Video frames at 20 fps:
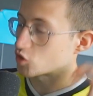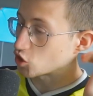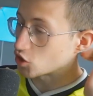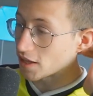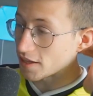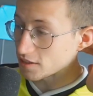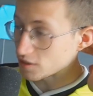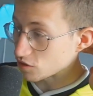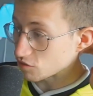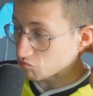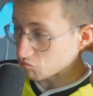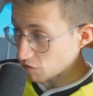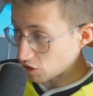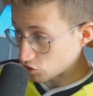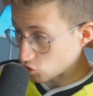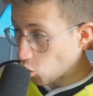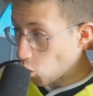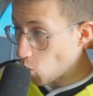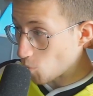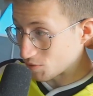
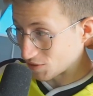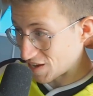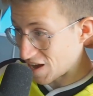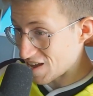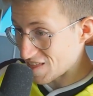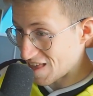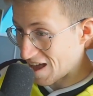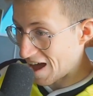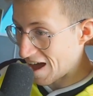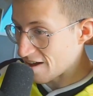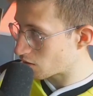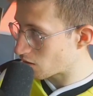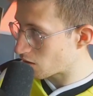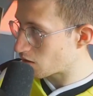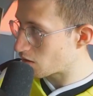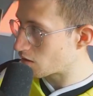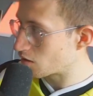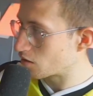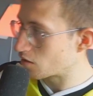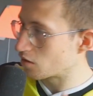let's hope we get that.
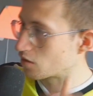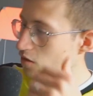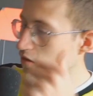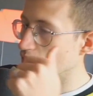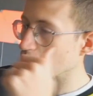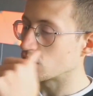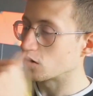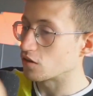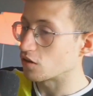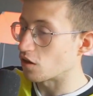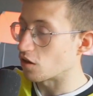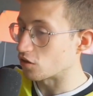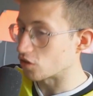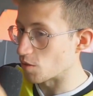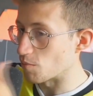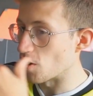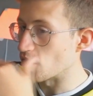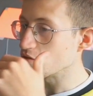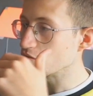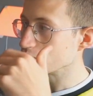
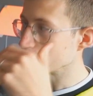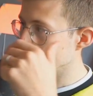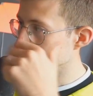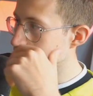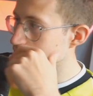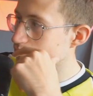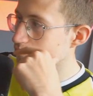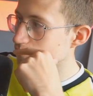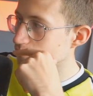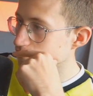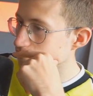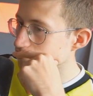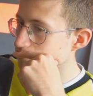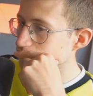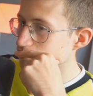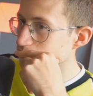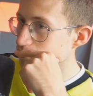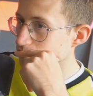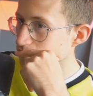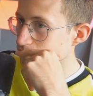Come on. If you feel
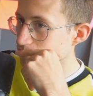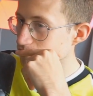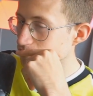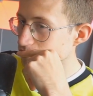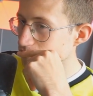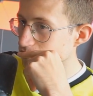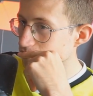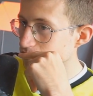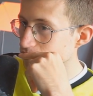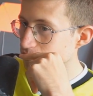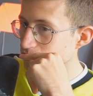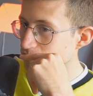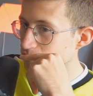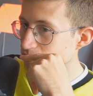like a star,